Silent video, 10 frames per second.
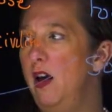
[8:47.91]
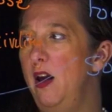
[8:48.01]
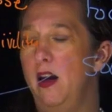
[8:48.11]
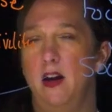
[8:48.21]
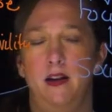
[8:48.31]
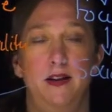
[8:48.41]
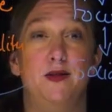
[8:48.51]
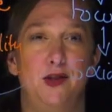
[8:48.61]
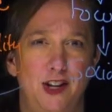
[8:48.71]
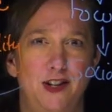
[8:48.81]
and is
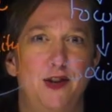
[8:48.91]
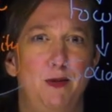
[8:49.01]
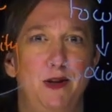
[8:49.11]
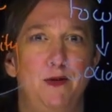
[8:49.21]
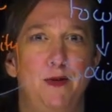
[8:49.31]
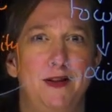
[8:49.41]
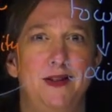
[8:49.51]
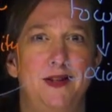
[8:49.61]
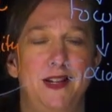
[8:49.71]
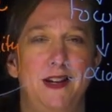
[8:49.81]
the change that we do want to
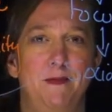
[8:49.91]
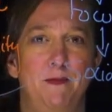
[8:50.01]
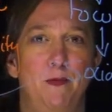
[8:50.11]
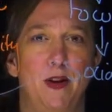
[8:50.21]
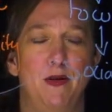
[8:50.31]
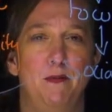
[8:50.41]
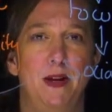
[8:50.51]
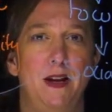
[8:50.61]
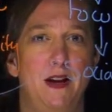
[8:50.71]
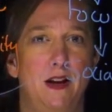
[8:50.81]
see, whether it
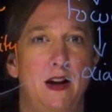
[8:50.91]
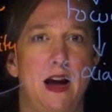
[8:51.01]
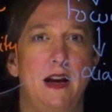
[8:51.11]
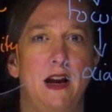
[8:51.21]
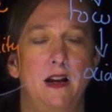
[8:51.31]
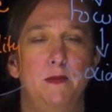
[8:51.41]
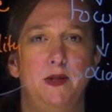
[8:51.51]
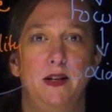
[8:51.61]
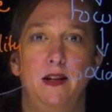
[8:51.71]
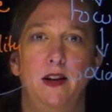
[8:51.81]
be at
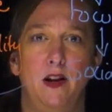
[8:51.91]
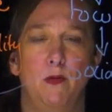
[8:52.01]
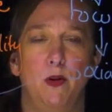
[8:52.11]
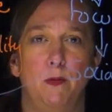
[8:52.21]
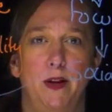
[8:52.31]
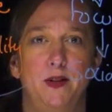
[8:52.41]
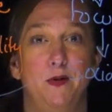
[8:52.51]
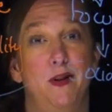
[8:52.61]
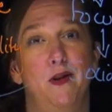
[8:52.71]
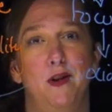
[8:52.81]
NMC, in our workplace, or
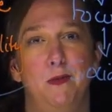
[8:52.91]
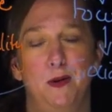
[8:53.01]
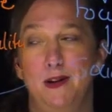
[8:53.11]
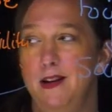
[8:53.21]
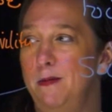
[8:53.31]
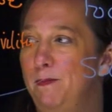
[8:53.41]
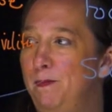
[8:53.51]
in our community.